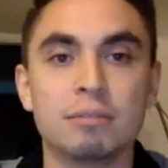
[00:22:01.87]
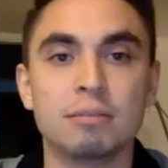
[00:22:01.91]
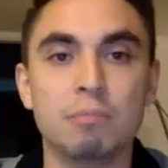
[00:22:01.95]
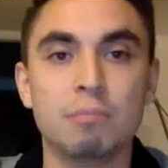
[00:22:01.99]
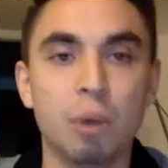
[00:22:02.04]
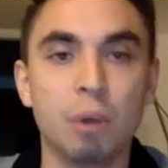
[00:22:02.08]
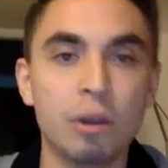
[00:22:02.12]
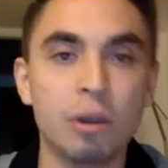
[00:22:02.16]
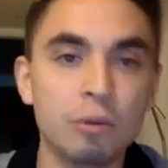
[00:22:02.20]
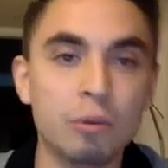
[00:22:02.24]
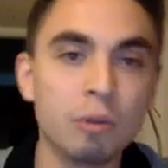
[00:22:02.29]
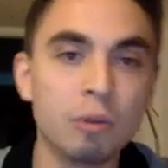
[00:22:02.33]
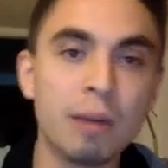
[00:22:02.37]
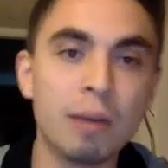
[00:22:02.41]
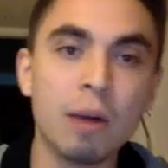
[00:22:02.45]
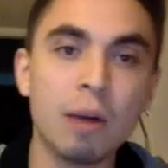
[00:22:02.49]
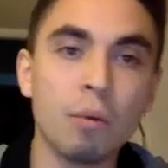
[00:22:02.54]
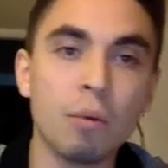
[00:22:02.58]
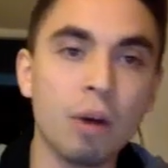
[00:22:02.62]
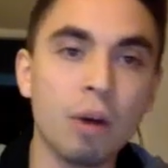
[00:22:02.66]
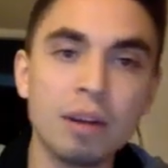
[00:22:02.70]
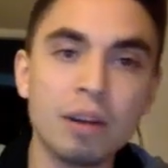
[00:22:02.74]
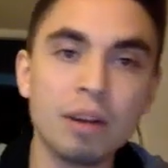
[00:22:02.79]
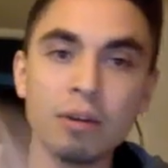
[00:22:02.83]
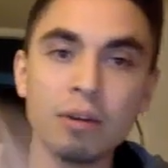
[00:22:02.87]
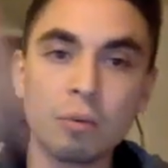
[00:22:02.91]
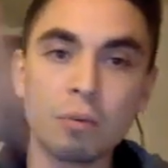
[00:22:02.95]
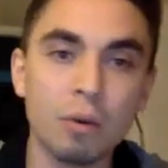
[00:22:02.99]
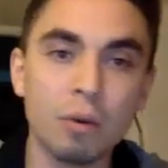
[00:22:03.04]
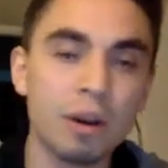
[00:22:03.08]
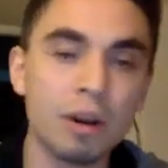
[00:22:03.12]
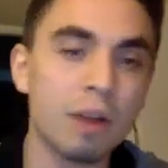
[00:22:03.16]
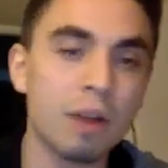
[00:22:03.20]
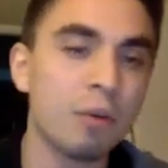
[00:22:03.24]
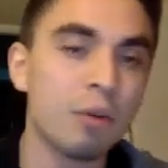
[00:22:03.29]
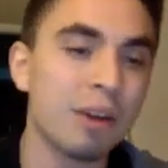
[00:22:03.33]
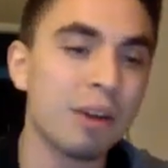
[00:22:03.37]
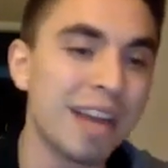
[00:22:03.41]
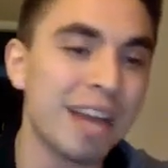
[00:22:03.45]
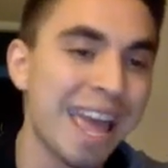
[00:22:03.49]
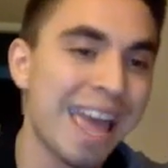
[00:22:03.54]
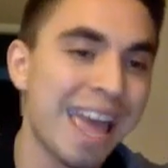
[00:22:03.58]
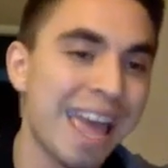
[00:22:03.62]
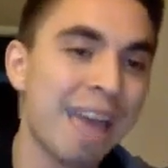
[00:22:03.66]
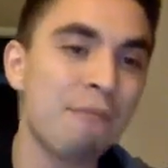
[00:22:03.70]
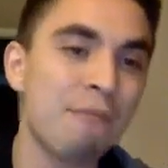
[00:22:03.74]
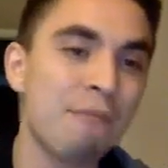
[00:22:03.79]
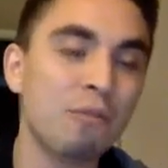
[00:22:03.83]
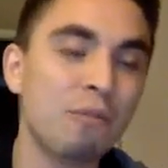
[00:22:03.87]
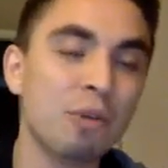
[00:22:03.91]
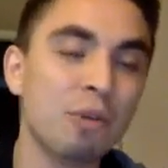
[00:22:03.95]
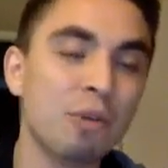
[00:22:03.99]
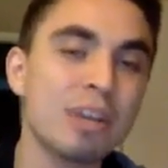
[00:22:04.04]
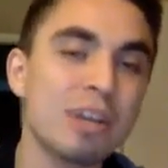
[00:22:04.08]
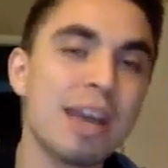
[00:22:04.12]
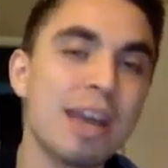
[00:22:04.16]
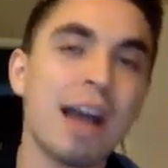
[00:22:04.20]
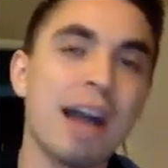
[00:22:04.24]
Boiling room at 1, one-on-one every